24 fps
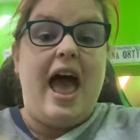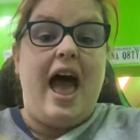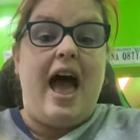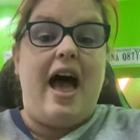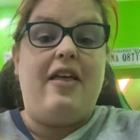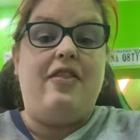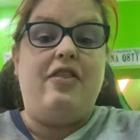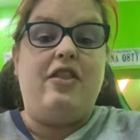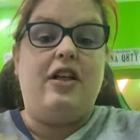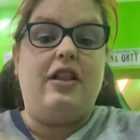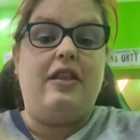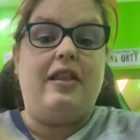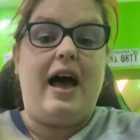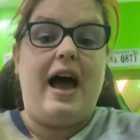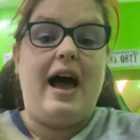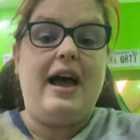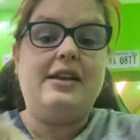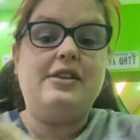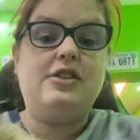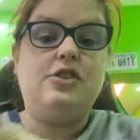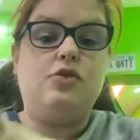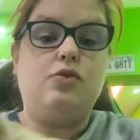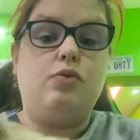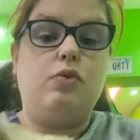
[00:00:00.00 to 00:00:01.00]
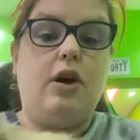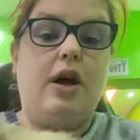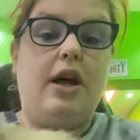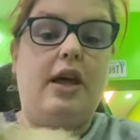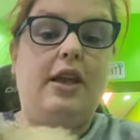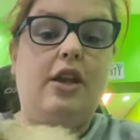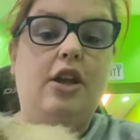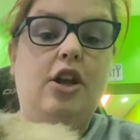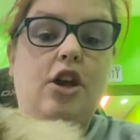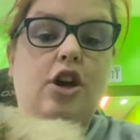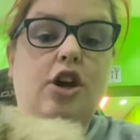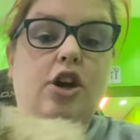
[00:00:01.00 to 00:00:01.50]
And the last
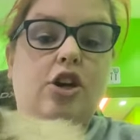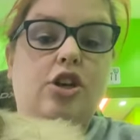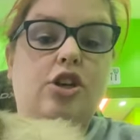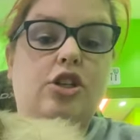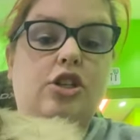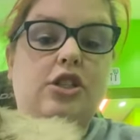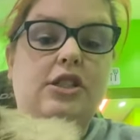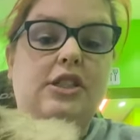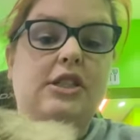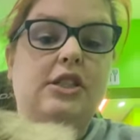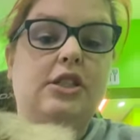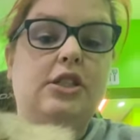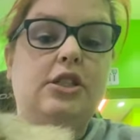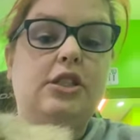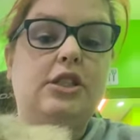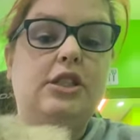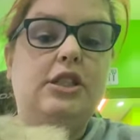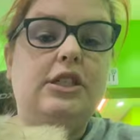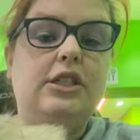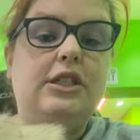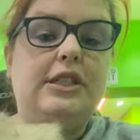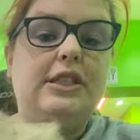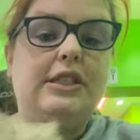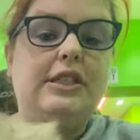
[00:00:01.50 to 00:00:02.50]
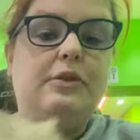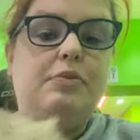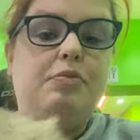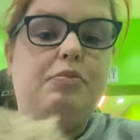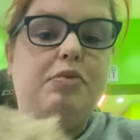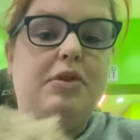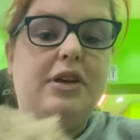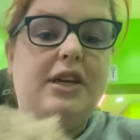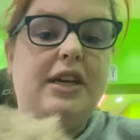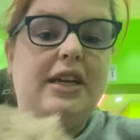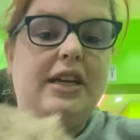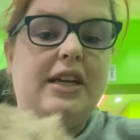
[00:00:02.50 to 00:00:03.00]
one are these nice
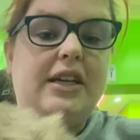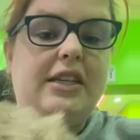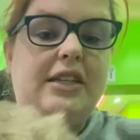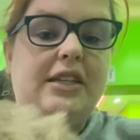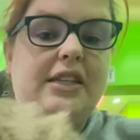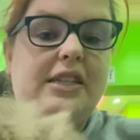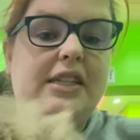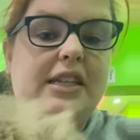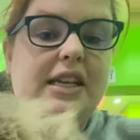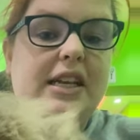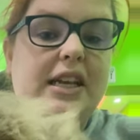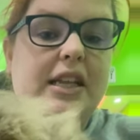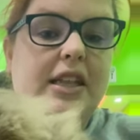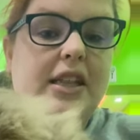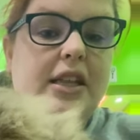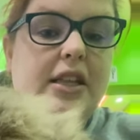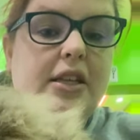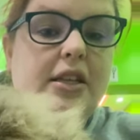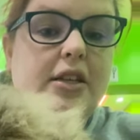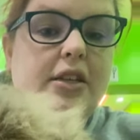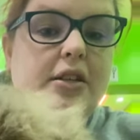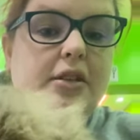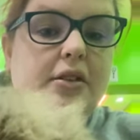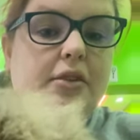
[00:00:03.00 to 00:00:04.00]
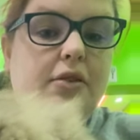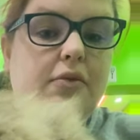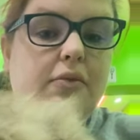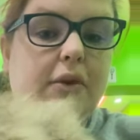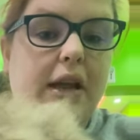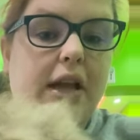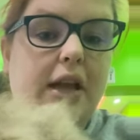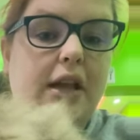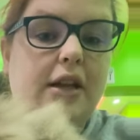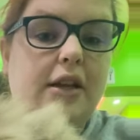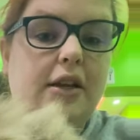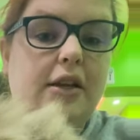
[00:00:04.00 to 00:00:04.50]
big teeth.
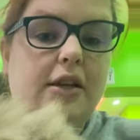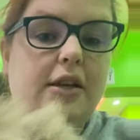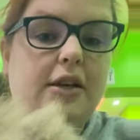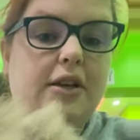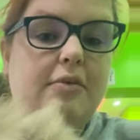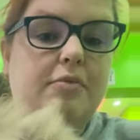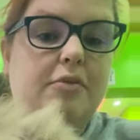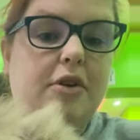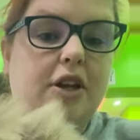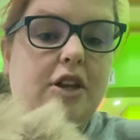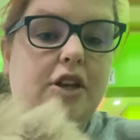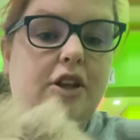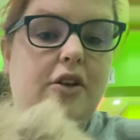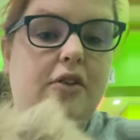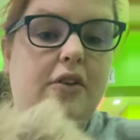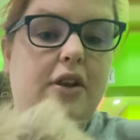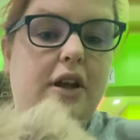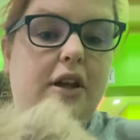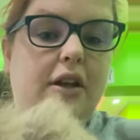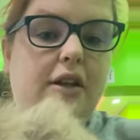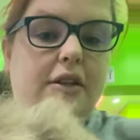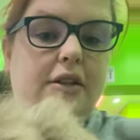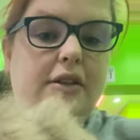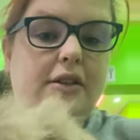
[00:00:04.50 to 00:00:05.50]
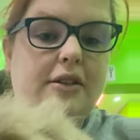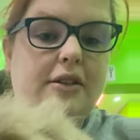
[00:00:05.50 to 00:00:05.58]
Wait, come on, Yoda.